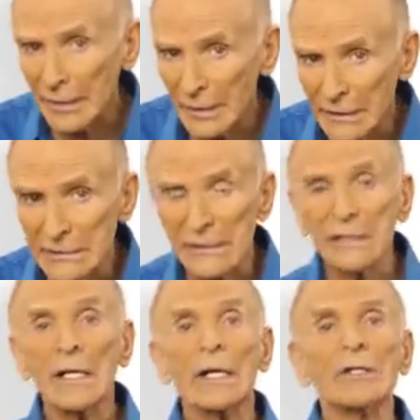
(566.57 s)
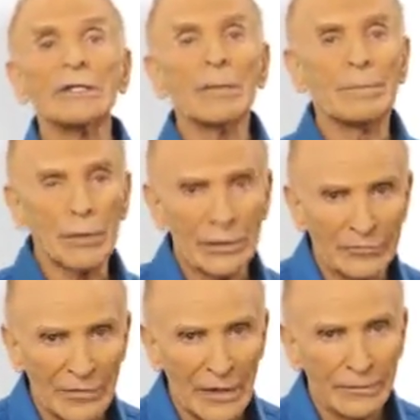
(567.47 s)
MAT, you
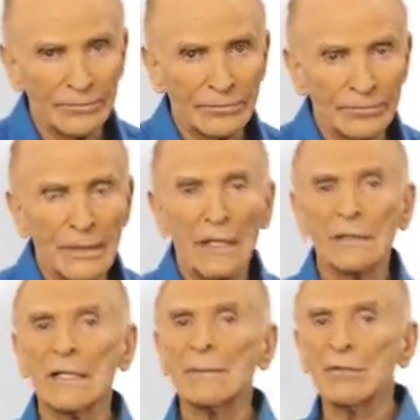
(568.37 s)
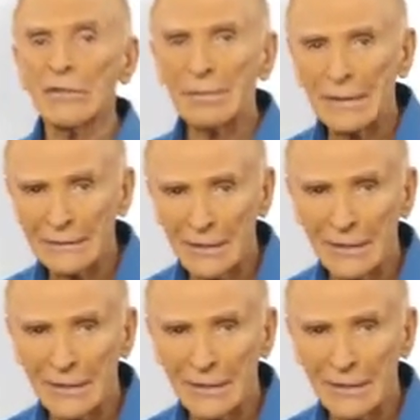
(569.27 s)
burn fat. Let me repeat